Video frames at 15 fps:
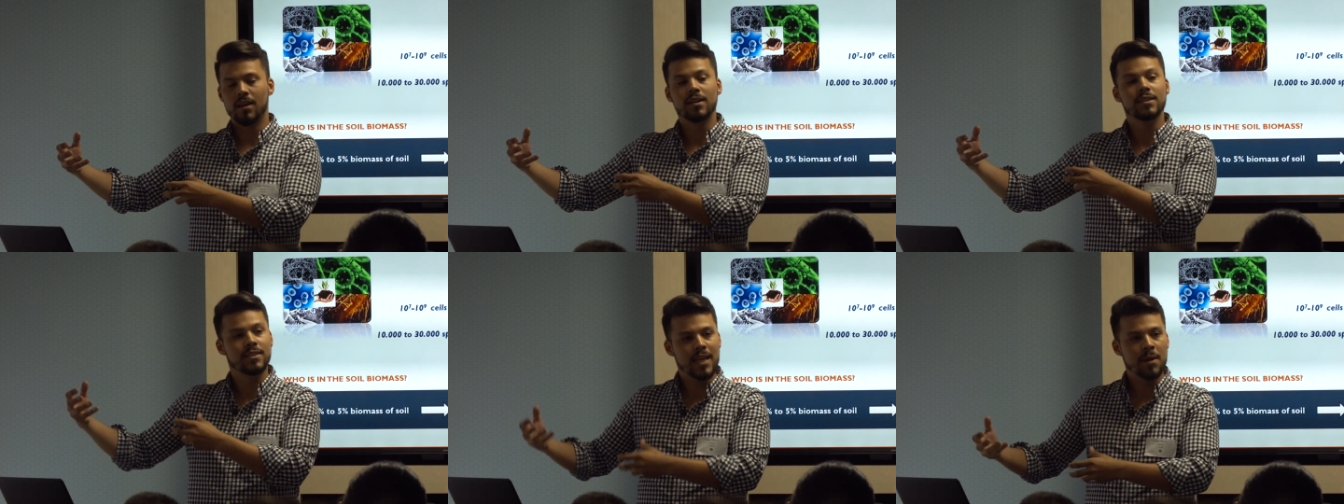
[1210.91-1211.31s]

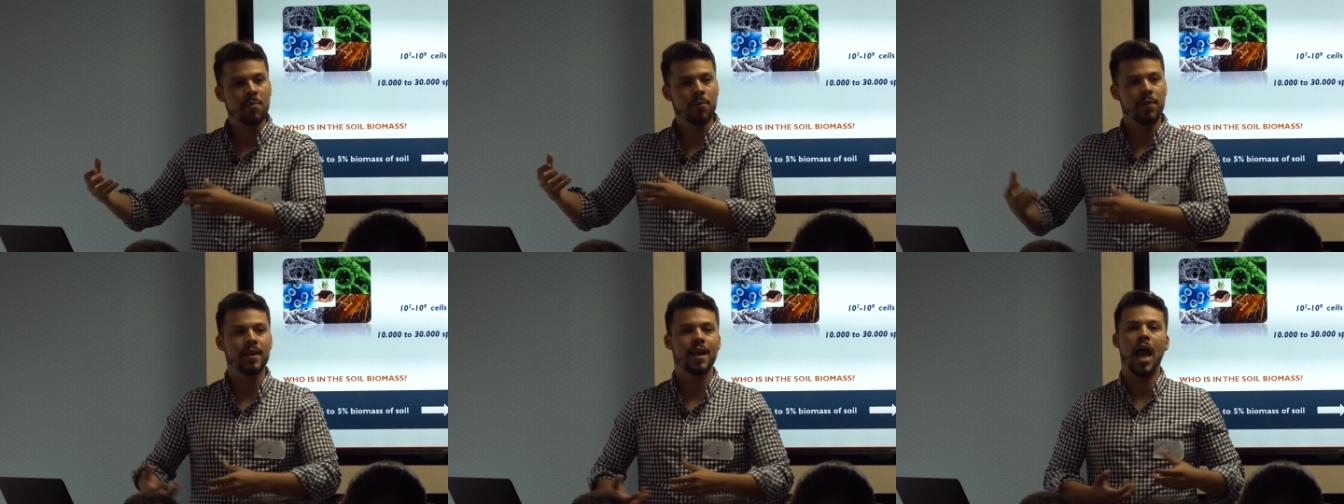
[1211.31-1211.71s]
Same
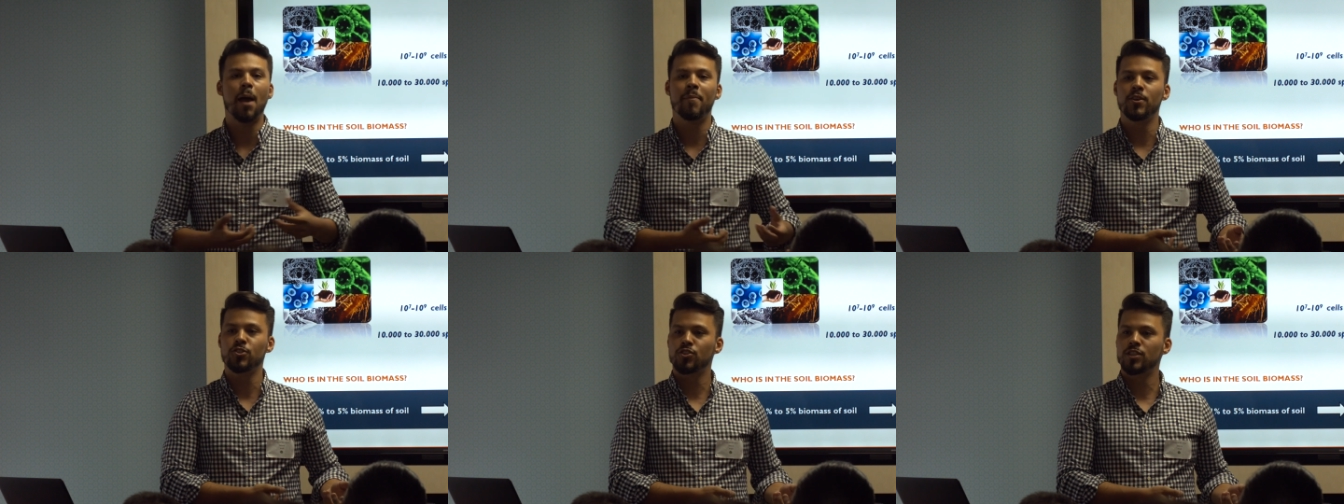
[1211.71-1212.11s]
thing
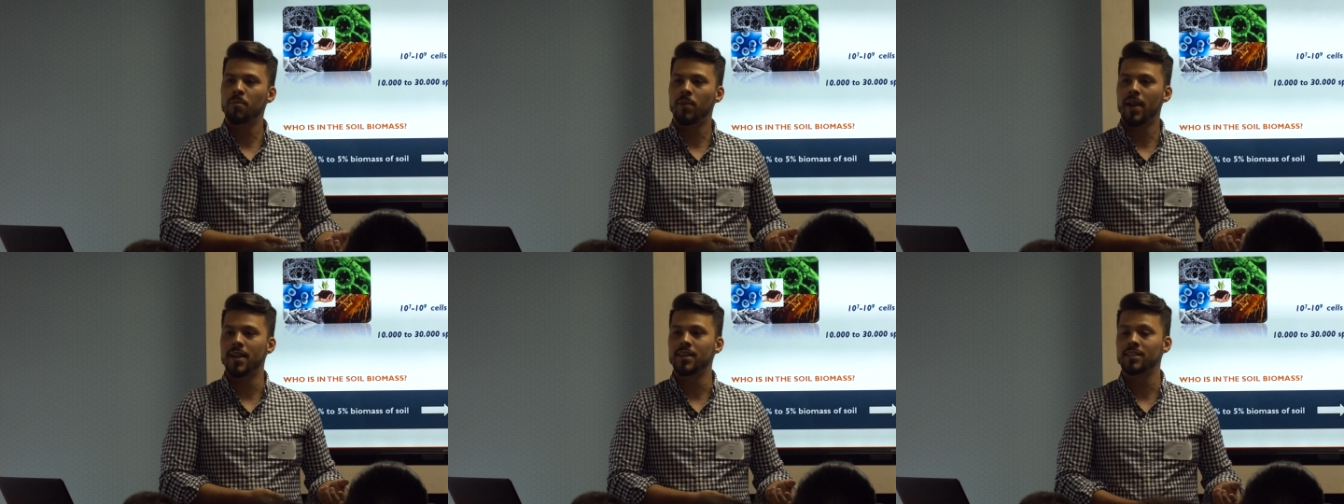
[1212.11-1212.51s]
happens to the
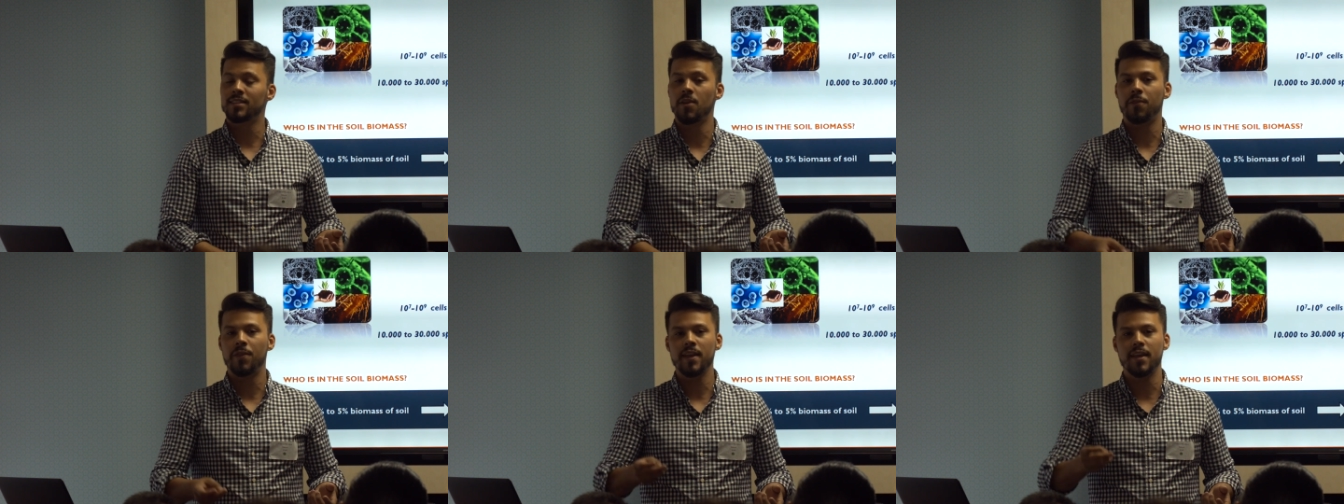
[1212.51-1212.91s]
plants.
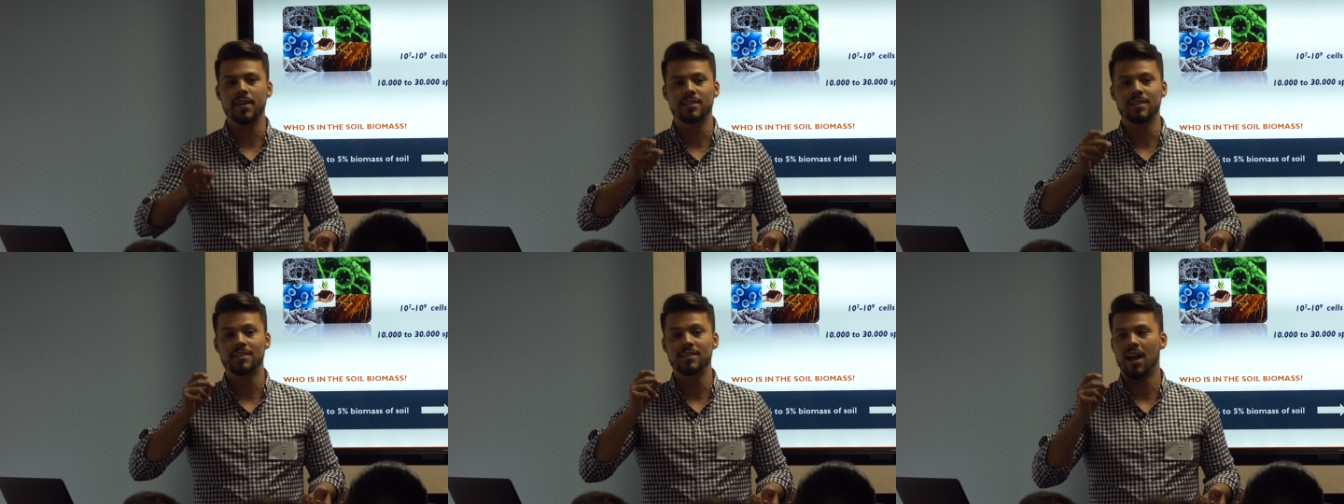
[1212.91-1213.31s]
The thing
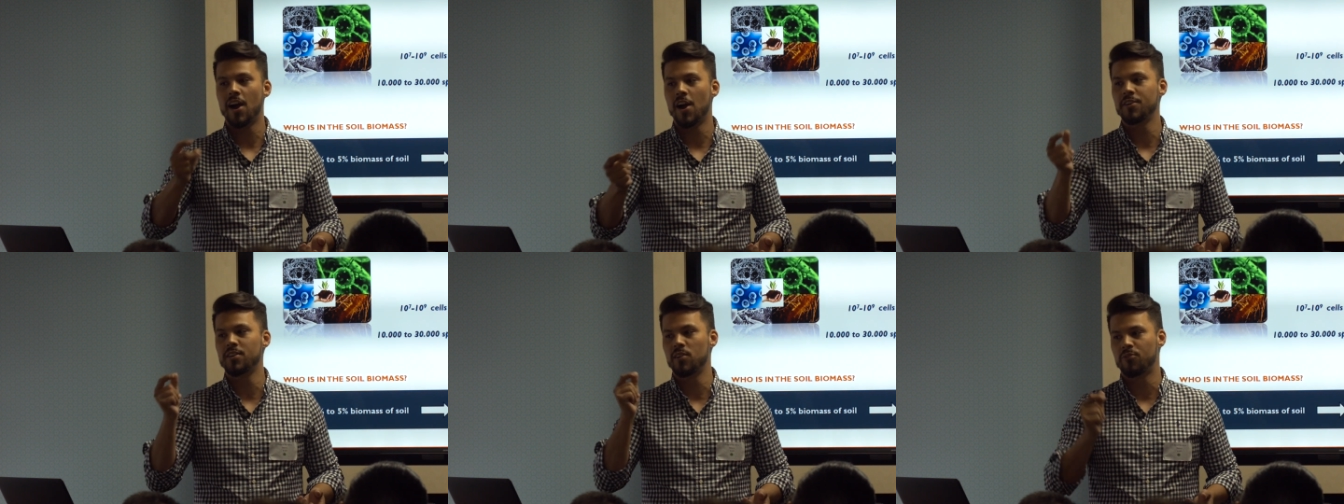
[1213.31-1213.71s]
is, it's
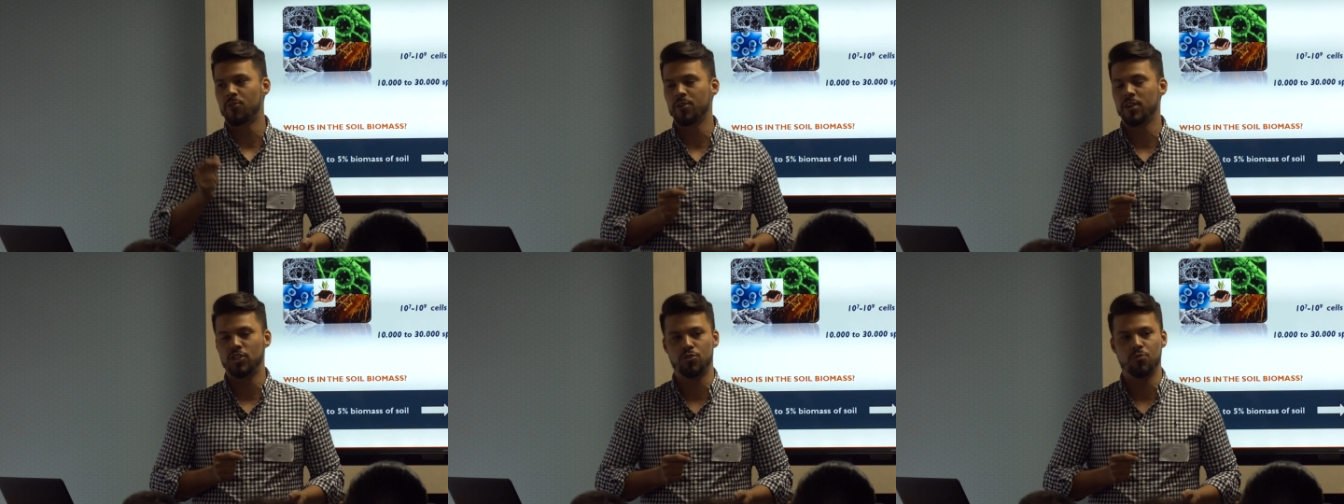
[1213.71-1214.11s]
harder
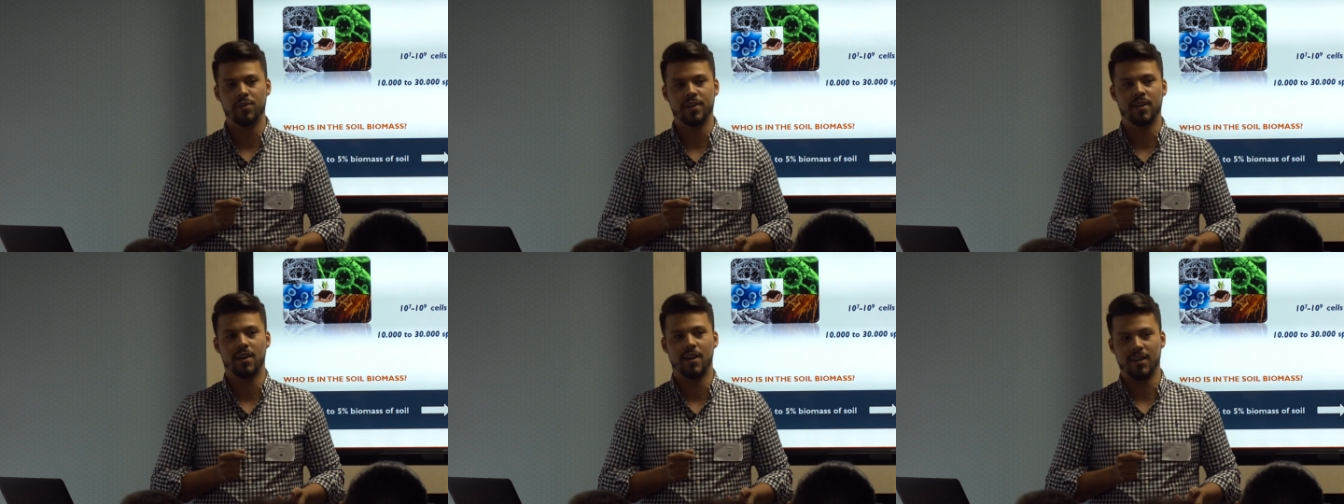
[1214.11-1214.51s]
for us to
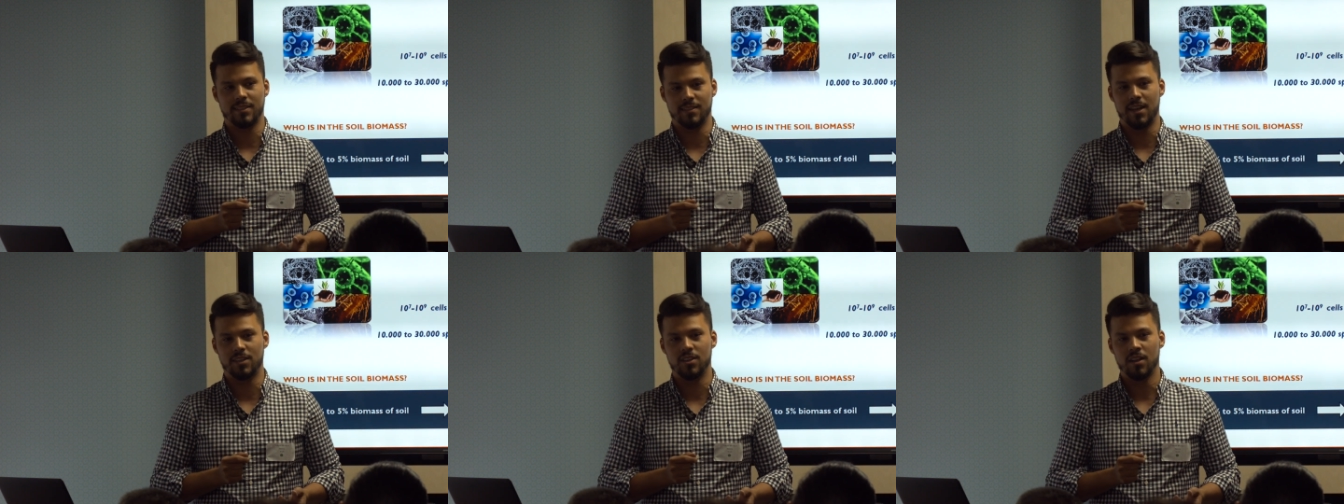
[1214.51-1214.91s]
realize
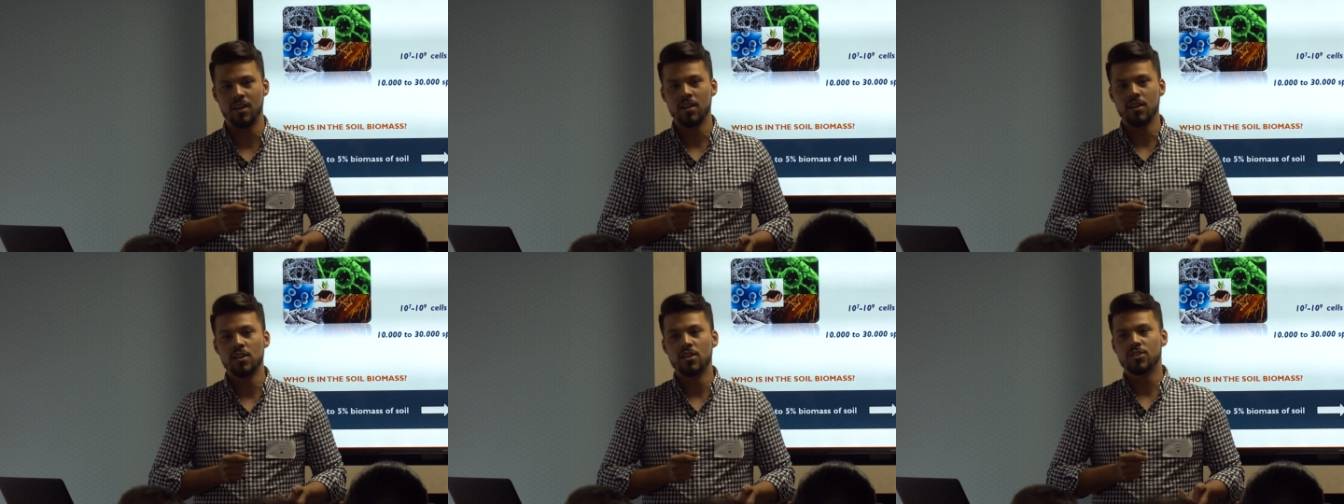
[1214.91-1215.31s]
that.
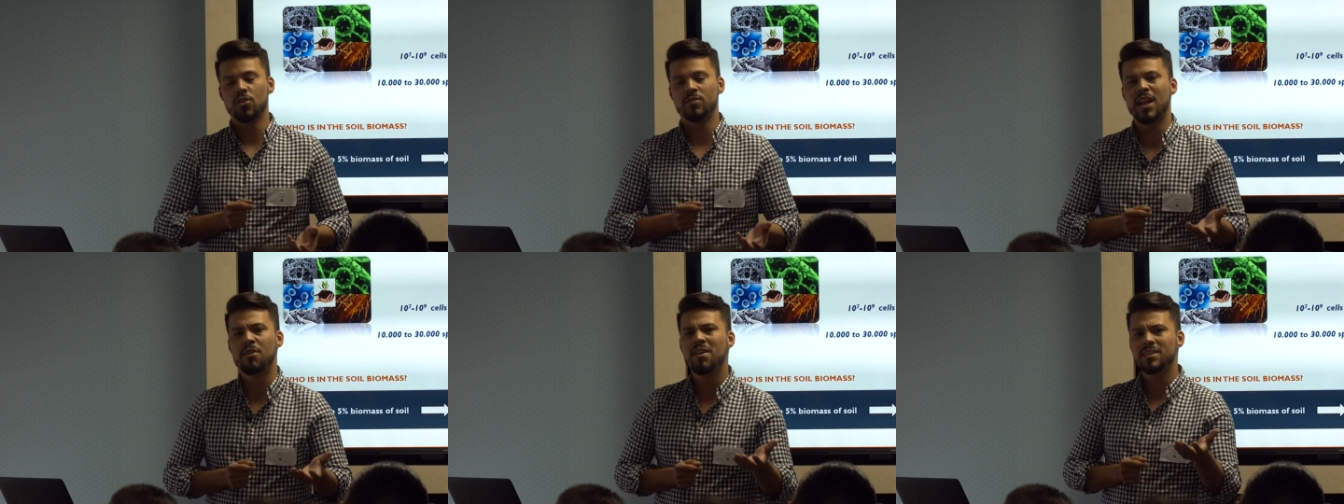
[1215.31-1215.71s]

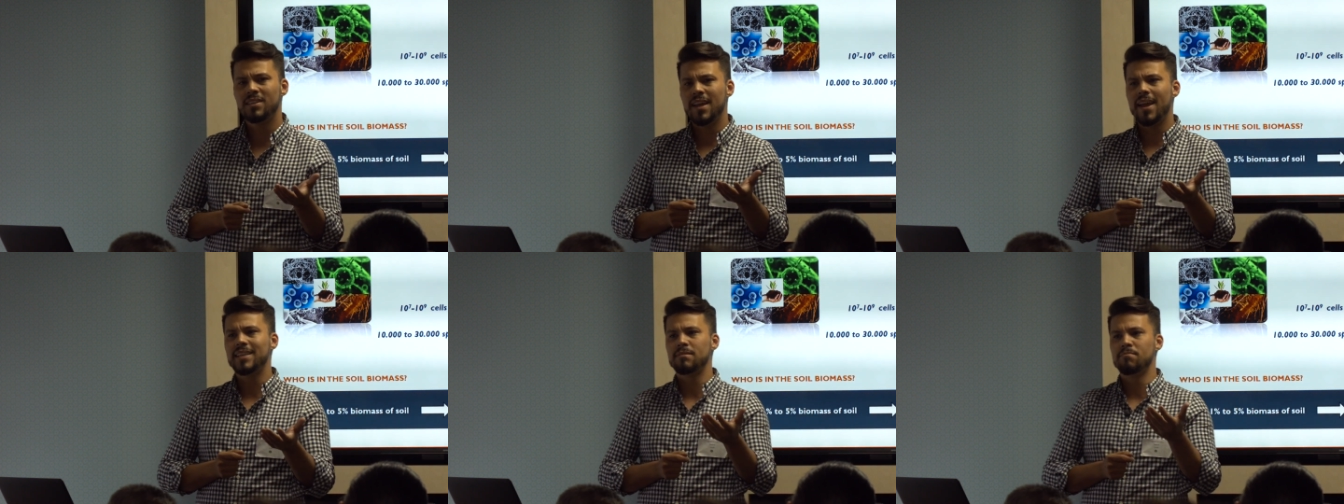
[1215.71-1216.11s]
So
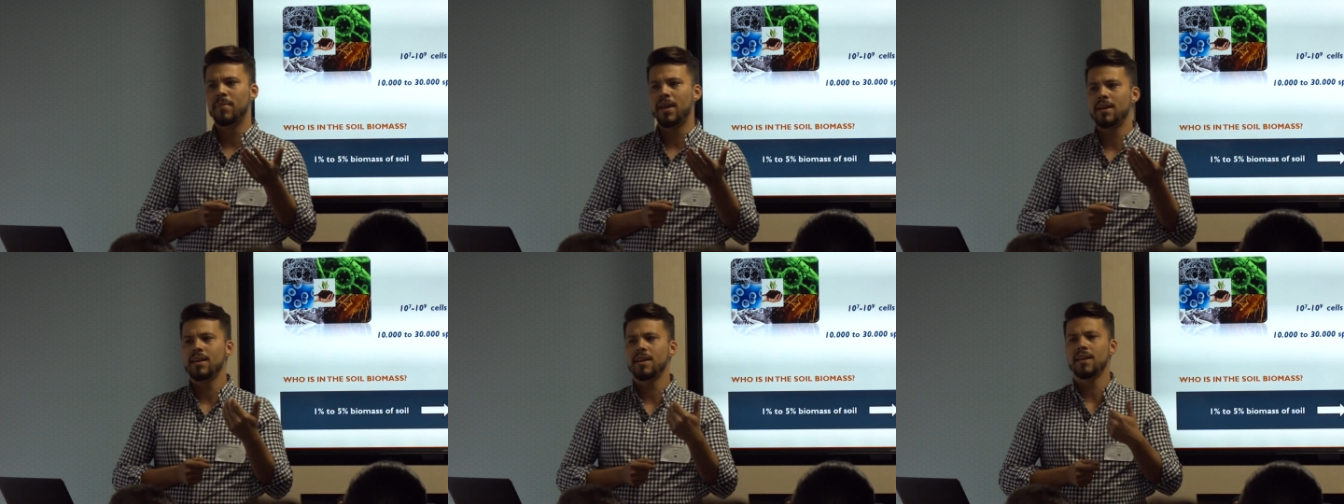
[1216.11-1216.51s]
nowadays,
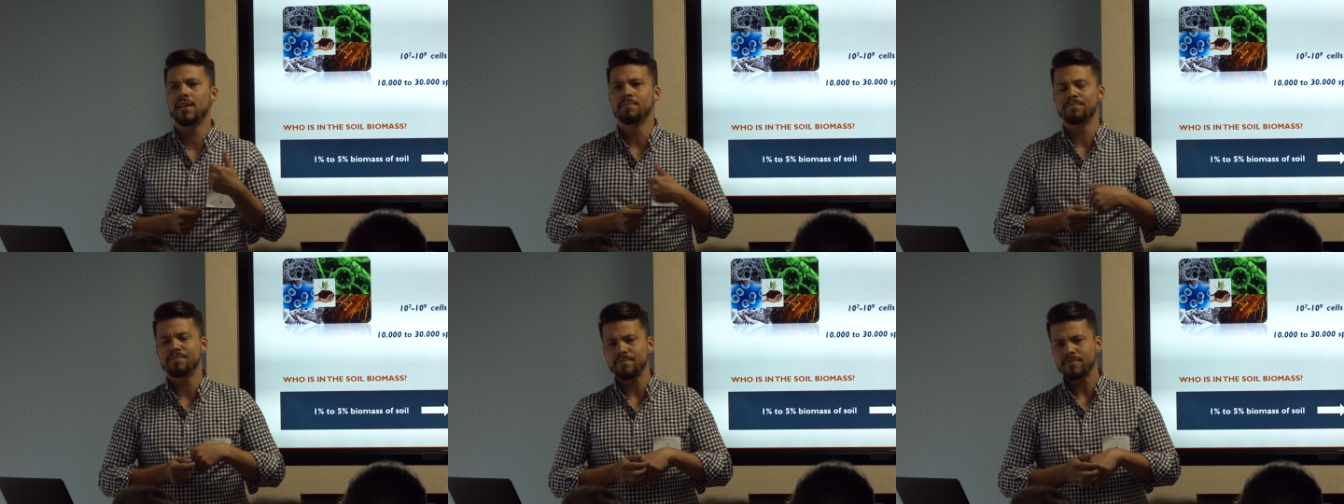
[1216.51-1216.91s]
many,